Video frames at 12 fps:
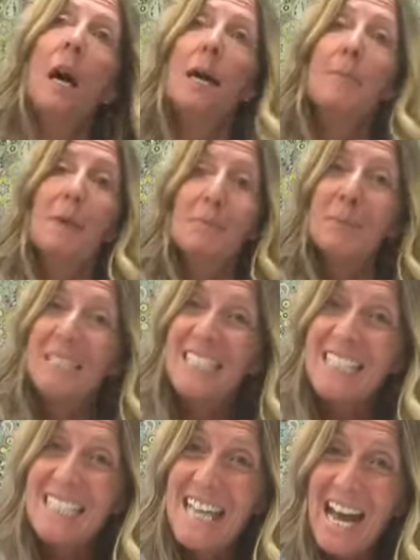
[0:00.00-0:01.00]
I might be
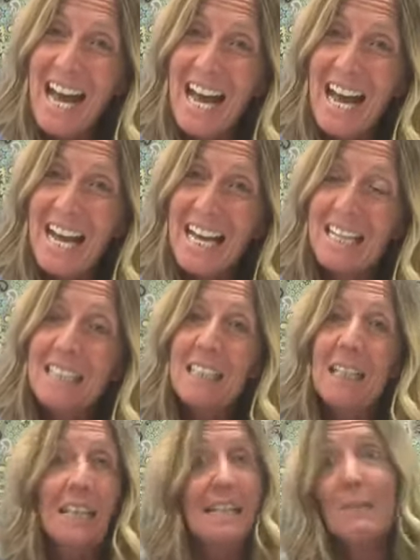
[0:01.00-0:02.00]
sad,
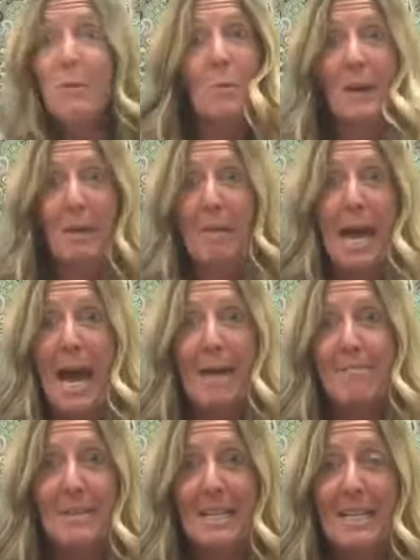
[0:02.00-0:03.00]
even when I'm
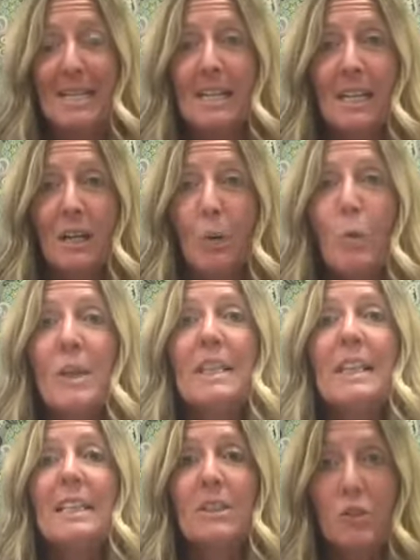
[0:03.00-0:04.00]
happy, we
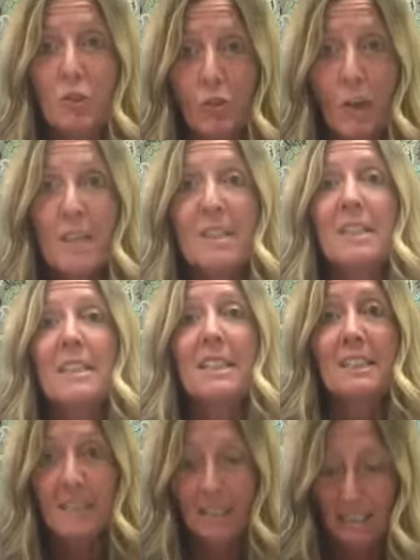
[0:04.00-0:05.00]
can trust
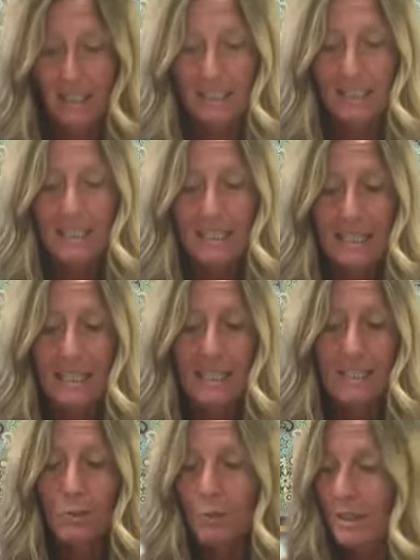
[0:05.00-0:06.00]
in God. He
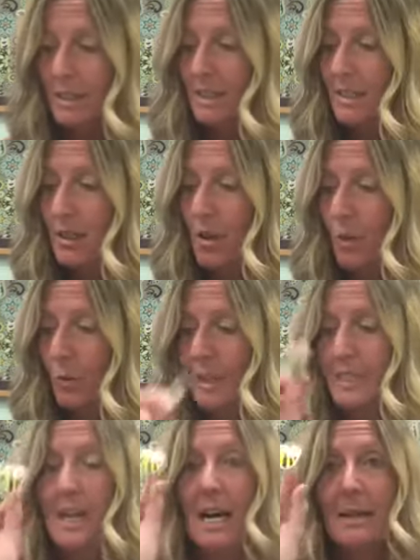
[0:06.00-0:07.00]
is with us
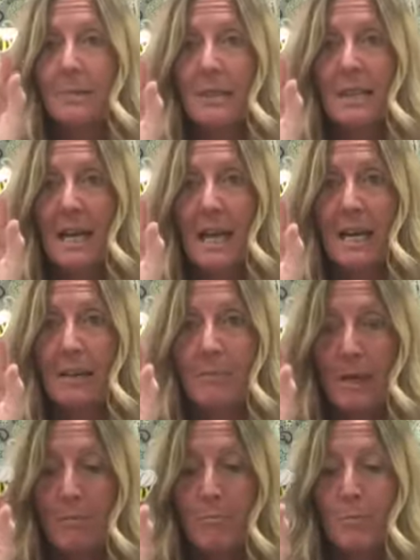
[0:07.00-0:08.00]
always. Now I'm gonna add
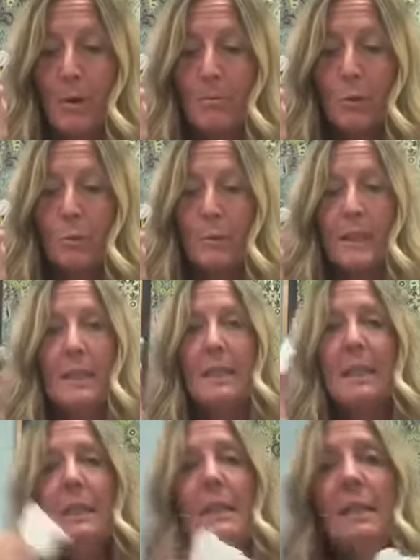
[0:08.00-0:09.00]
my
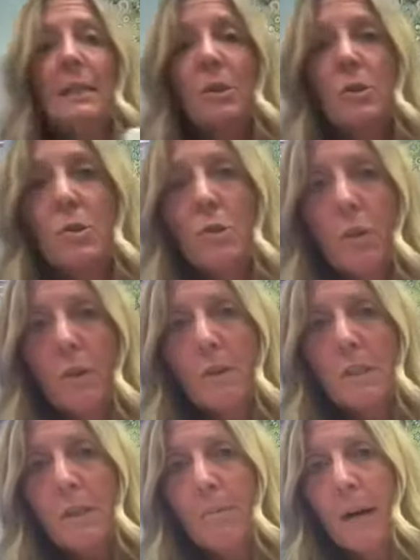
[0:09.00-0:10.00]
bumblebee. There's sort of a
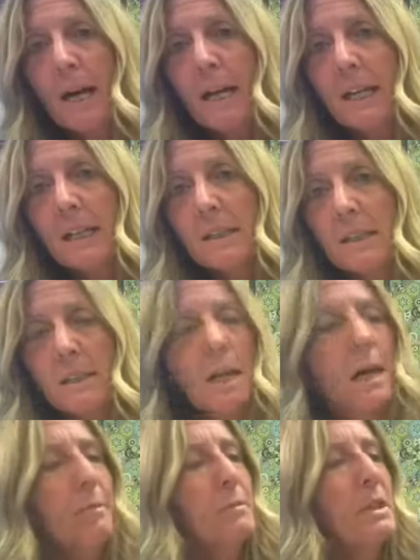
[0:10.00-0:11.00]
spot at the
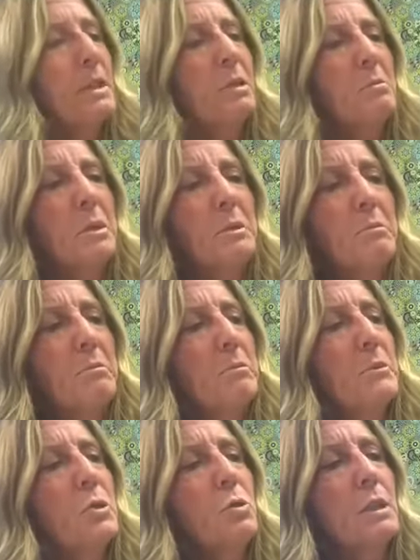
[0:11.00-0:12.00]
top here, but
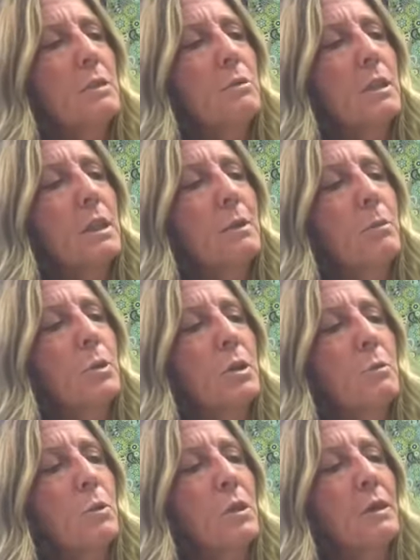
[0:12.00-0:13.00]
you can really put
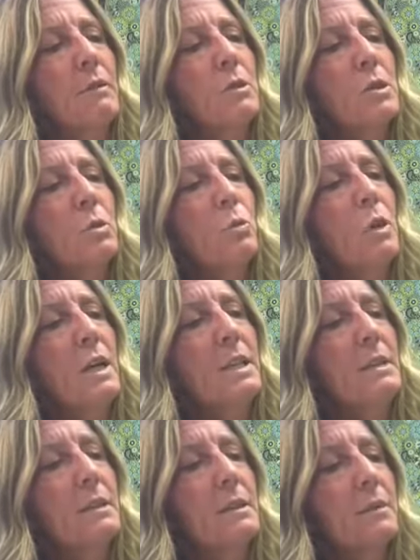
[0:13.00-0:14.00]
him wherever you
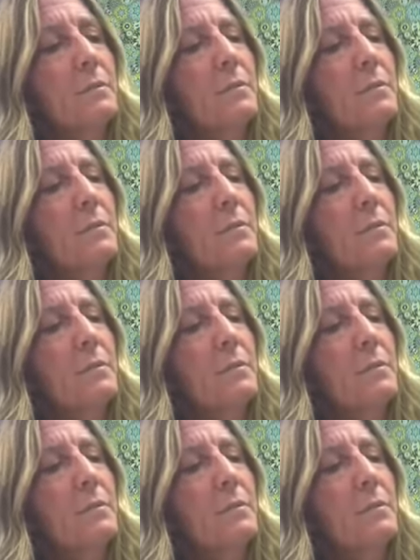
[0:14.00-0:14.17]
want.